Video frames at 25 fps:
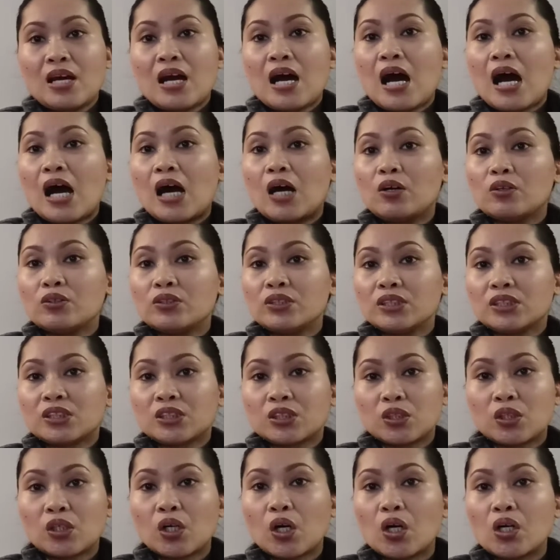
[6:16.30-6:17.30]
how this
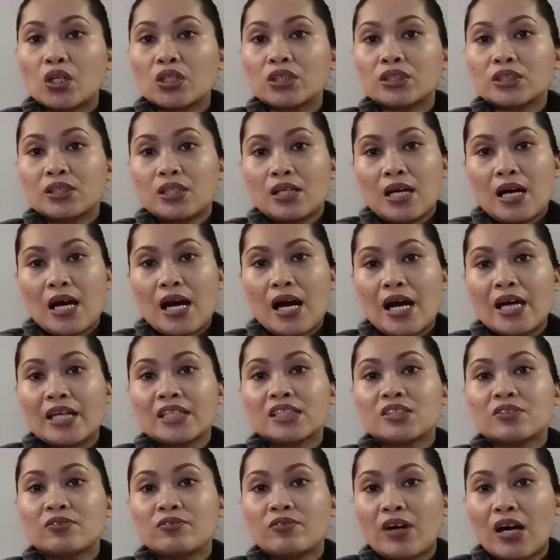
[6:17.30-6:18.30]
course
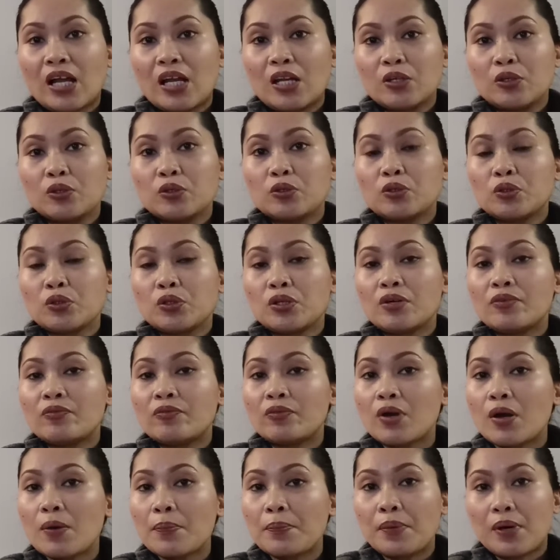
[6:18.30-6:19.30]
adds value to your
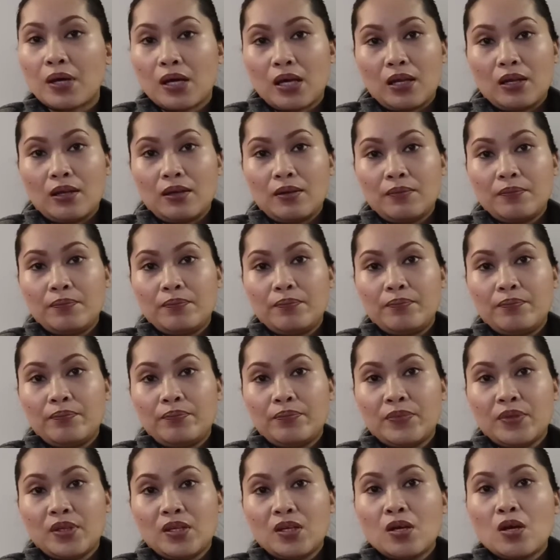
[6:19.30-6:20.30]
profile,
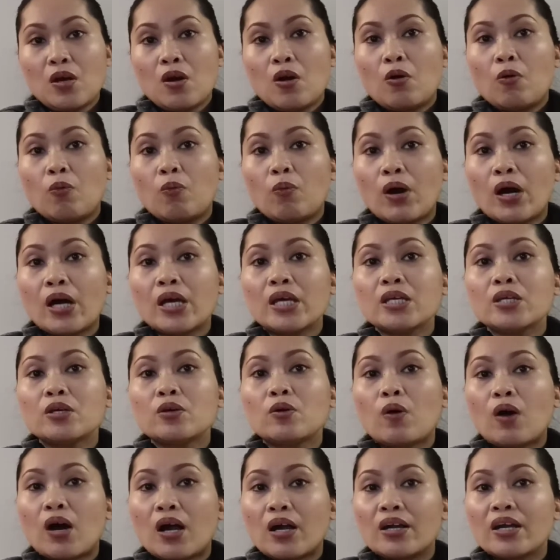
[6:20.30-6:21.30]
why you
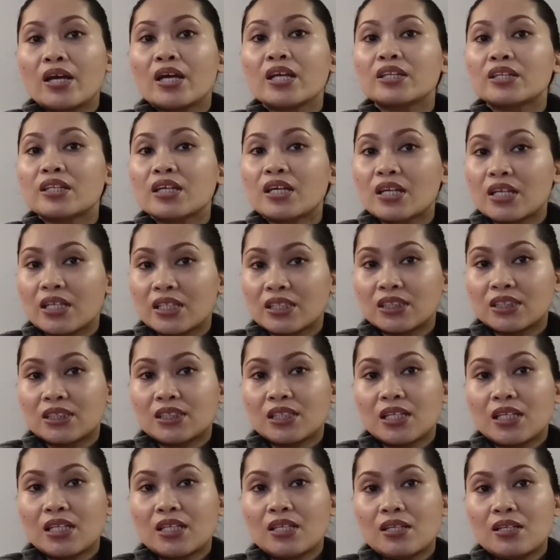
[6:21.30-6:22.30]
are
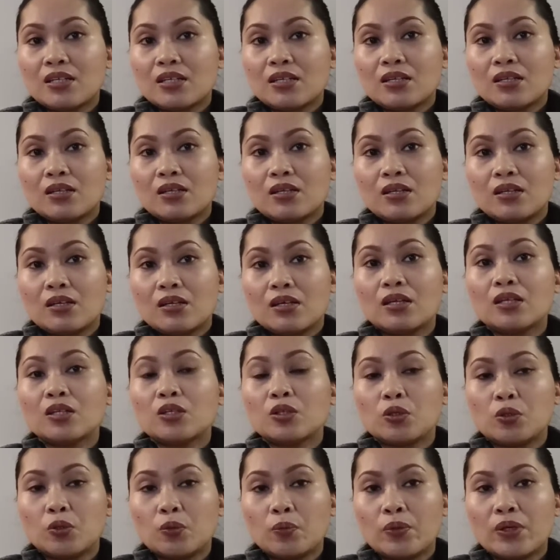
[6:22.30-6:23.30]
interested in
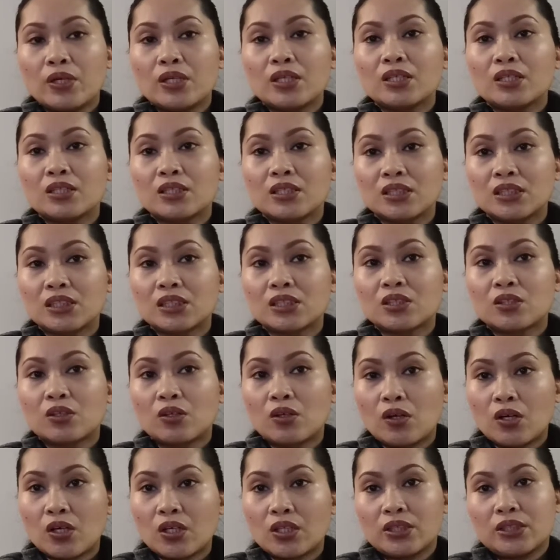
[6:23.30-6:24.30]
doing this
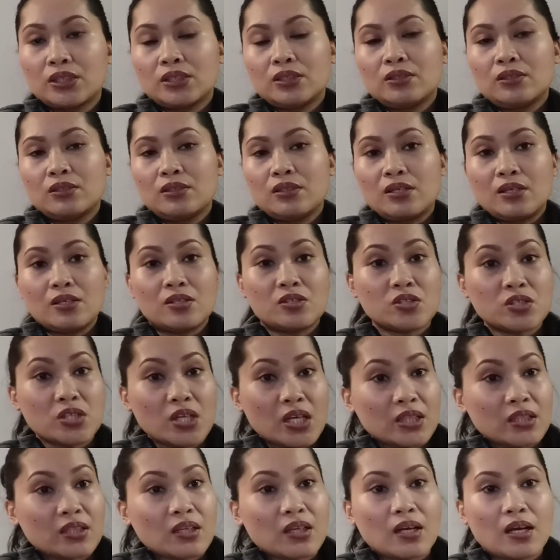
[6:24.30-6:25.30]
course,
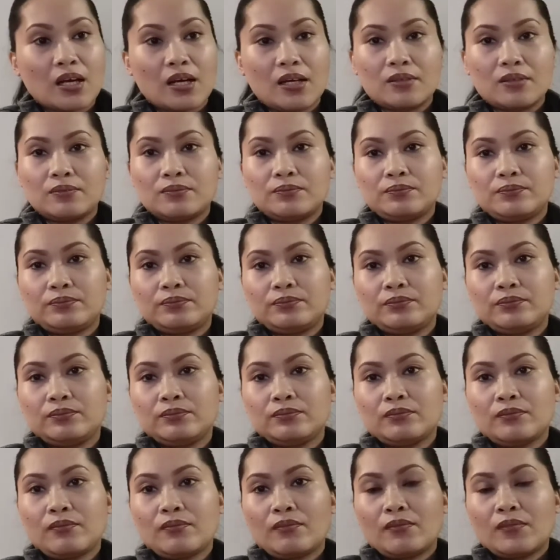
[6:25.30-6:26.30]
etc.
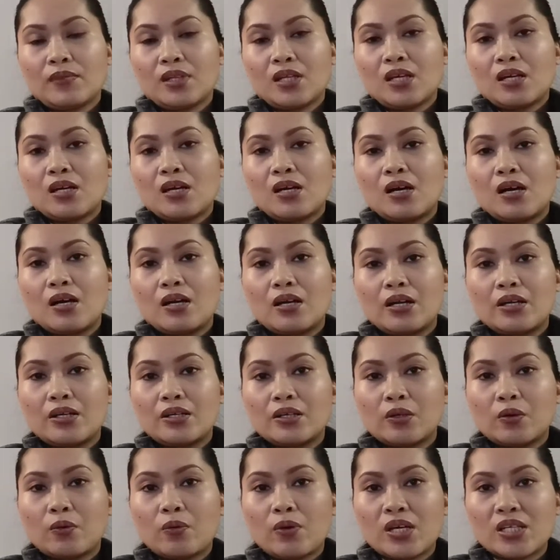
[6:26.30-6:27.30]

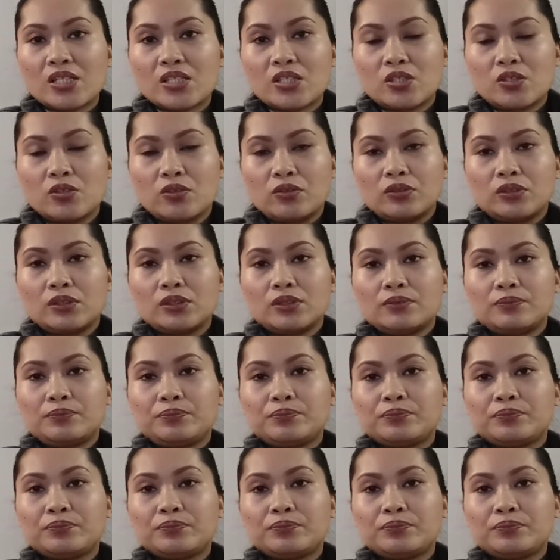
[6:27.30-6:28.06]
Another questions.